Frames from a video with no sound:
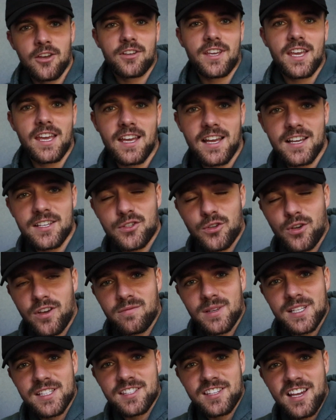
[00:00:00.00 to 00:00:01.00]
Okay guys, so
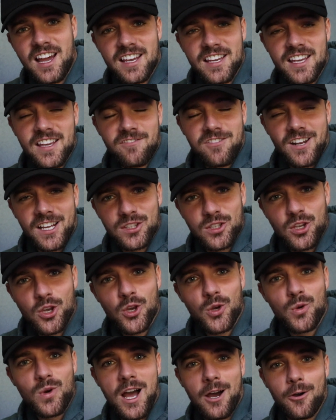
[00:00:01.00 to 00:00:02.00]
I've been sat here for like
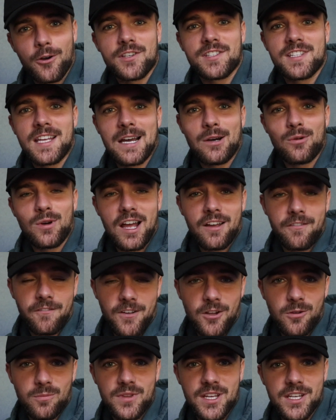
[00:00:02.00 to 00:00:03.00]
2 hours now. I've
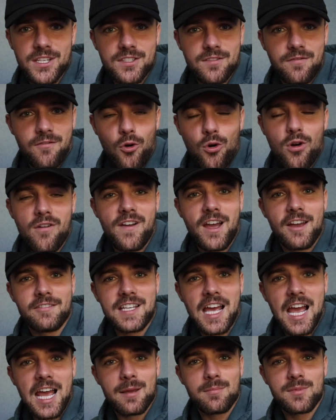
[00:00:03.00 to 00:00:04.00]
filmed this 4 or 5
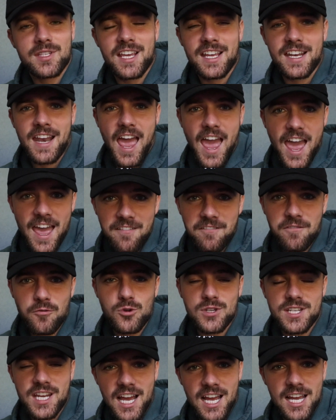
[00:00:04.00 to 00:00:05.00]
times, and
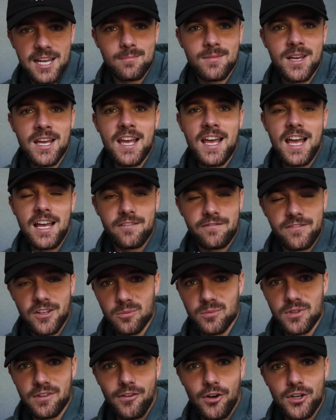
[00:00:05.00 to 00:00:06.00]
every time I've
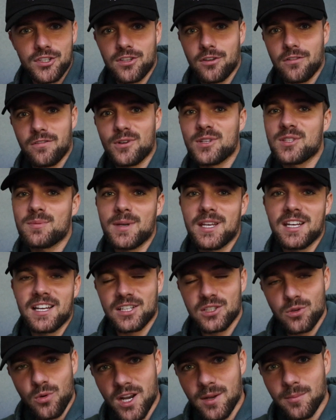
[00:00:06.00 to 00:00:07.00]
filmed the voiceover, it's been
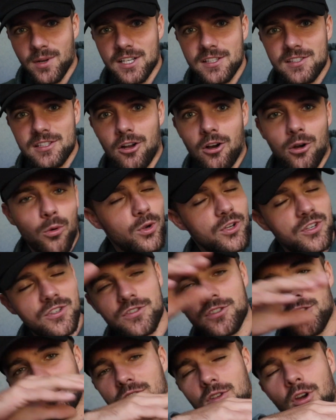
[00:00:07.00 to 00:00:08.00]
like 20 minutes long, which
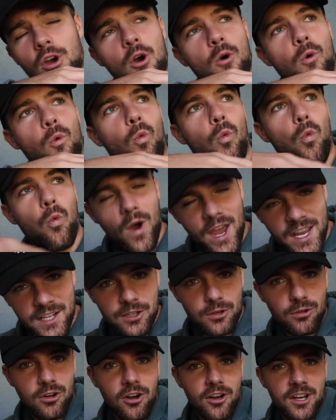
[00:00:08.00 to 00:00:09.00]
is just way
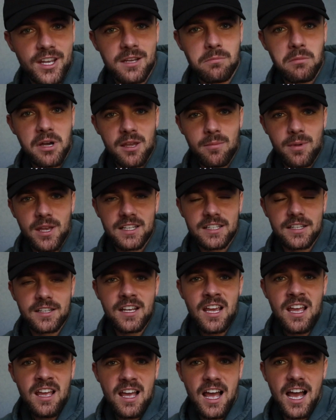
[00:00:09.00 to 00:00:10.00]
too long in my
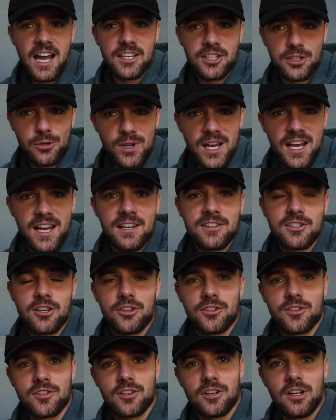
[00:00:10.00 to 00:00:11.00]
opinion. And you guys
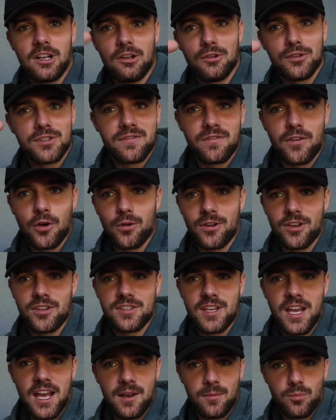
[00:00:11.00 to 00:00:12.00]
are just gonna lose
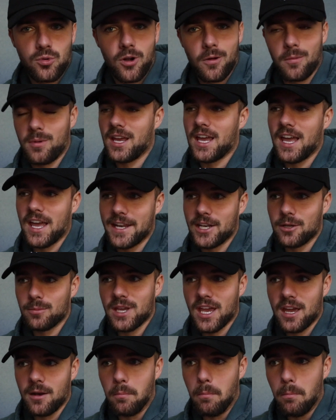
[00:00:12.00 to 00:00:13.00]
focus and probably end up
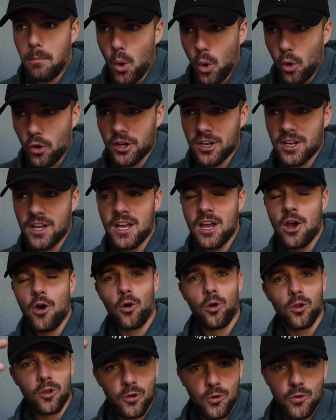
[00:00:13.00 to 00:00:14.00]
getting bored.
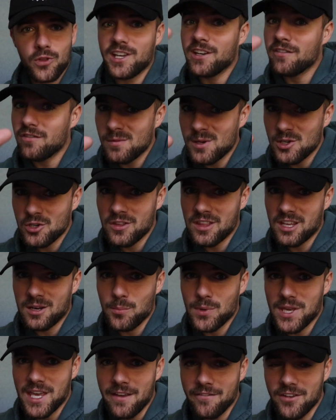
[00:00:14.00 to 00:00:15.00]
Although the information that
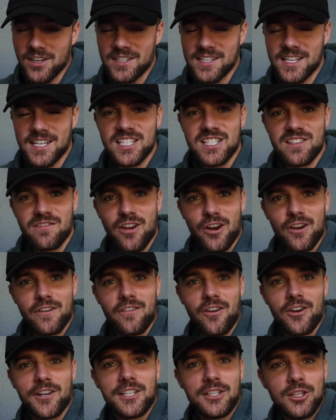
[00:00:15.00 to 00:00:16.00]
I'm given is very,
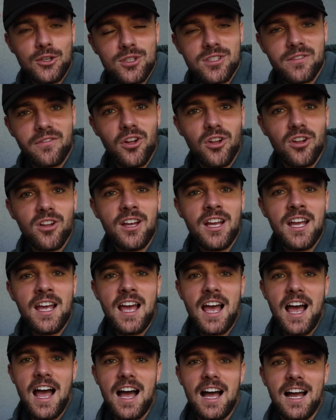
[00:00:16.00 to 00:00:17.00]
very useful,
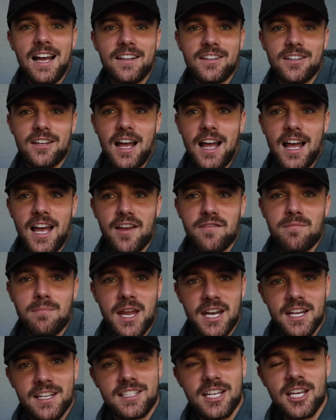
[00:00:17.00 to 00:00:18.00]
and I have
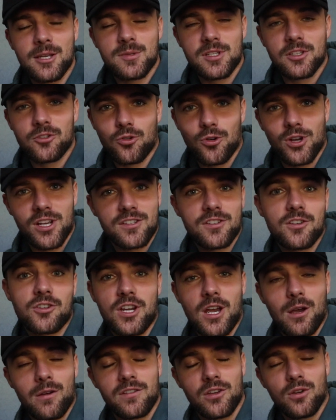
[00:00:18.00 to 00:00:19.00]
many tips and tricks to
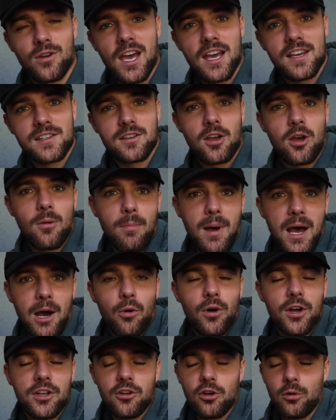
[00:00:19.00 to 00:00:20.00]
share with you guys
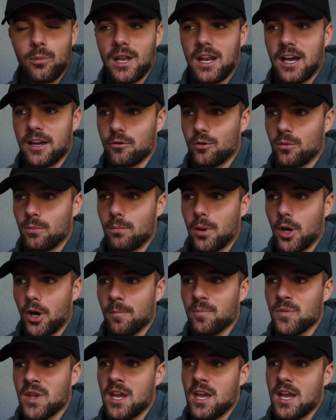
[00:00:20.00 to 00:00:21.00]
about Adobe Lightroom,
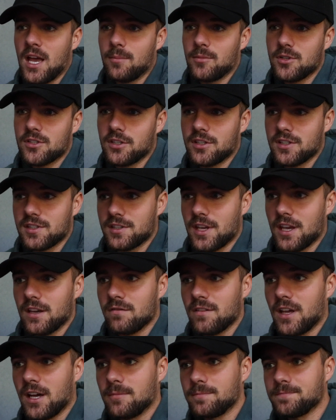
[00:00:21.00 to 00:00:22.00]
but I'm just gonna
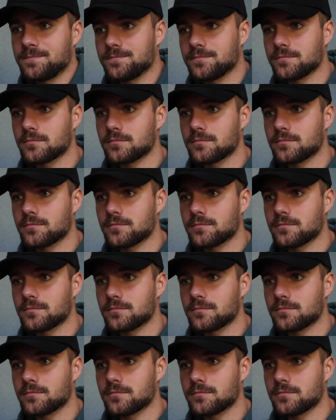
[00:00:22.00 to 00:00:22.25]
save that.